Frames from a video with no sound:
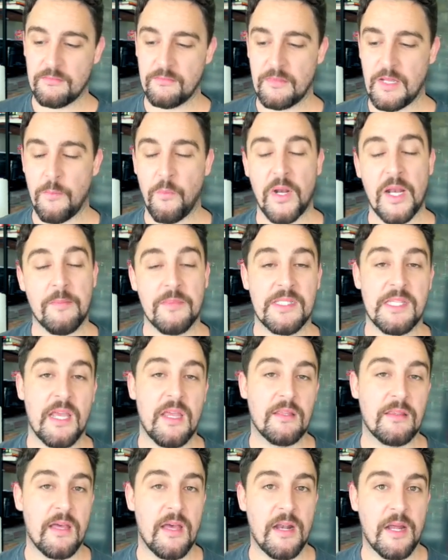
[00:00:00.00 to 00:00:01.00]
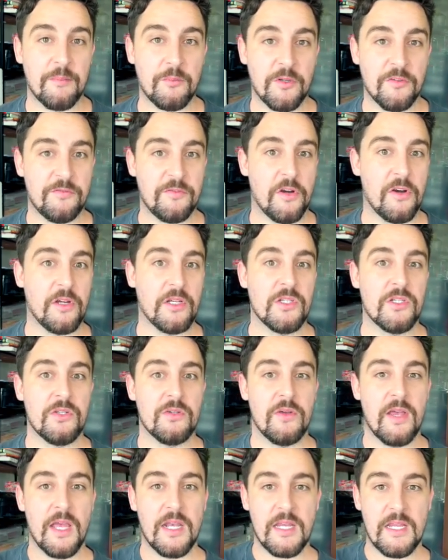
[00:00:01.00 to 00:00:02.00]
and when I'm saying that, I'm referring
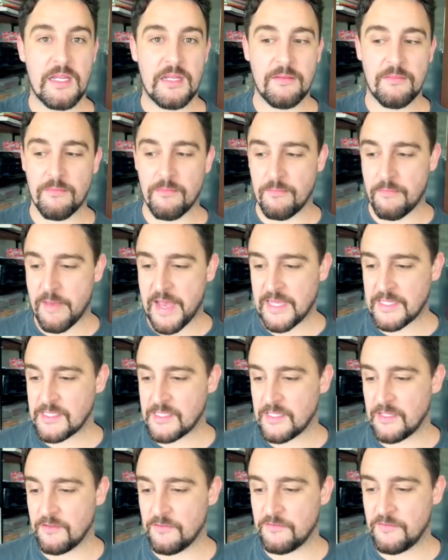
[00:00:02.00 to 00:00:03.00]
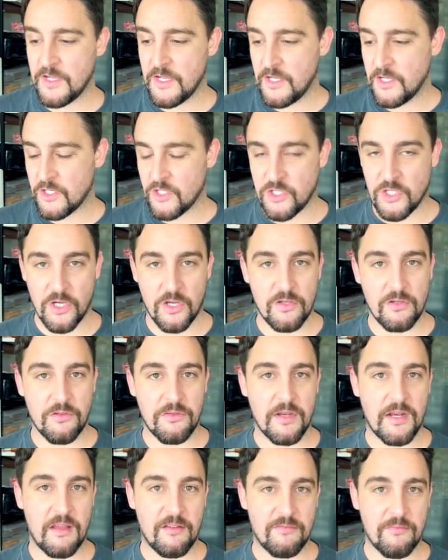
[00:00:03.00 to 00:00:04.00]
to any massive journal
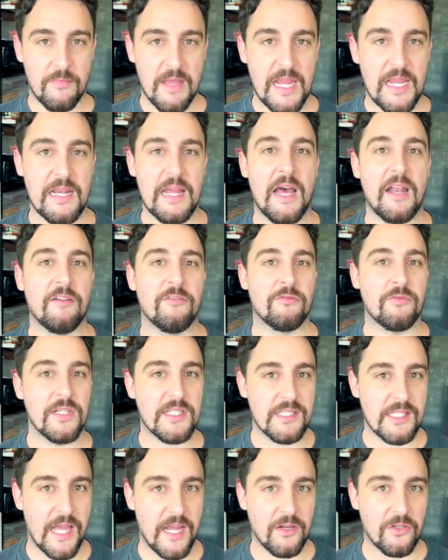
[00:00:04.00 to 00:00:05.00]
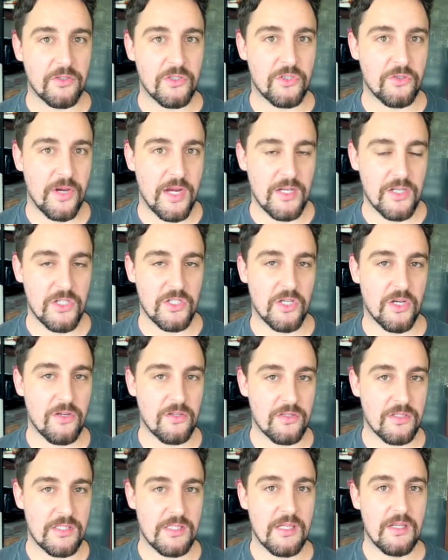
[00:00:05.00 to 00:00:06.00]
that I've made out of recycled Trader
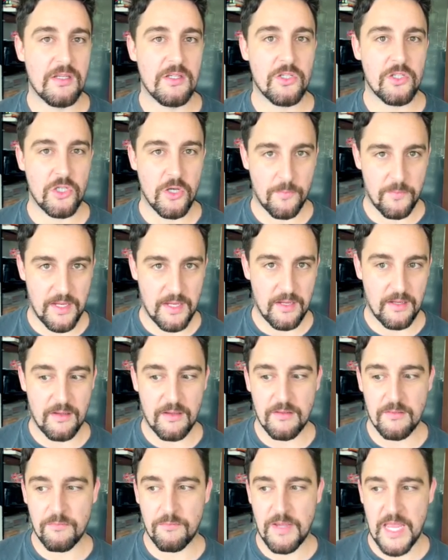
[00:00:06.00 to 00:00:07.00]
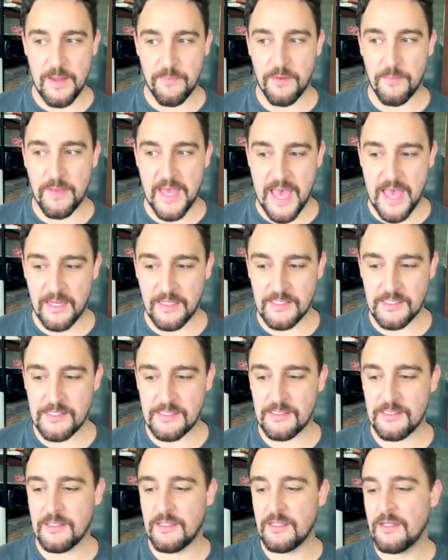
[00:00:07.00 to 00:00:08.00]
Joe's shopping paper
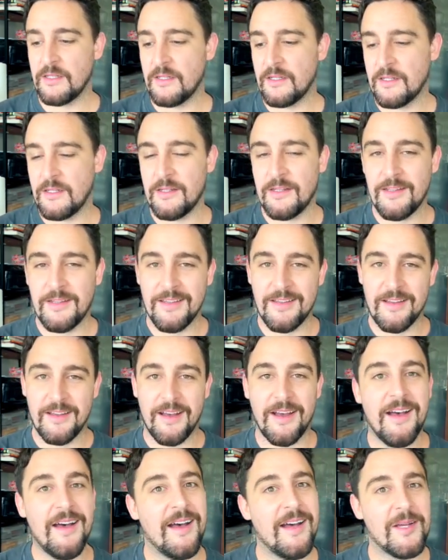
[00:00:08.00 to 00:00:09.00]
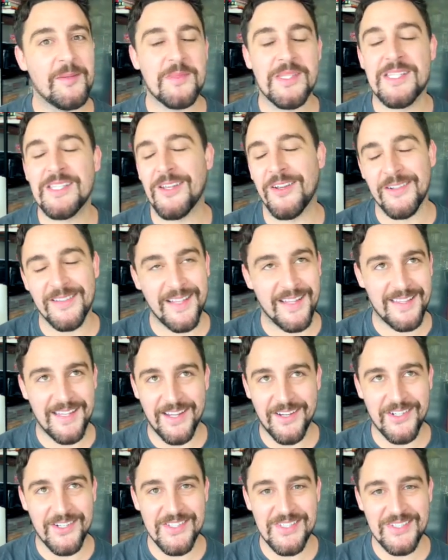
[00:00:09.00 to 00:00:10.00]
bags. I'm so glad
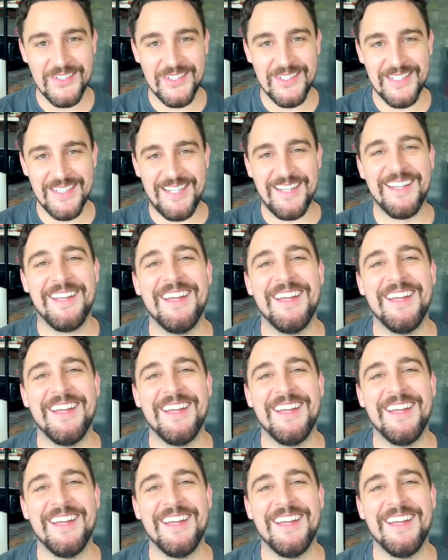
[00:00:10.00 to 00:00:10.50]
that got sorted.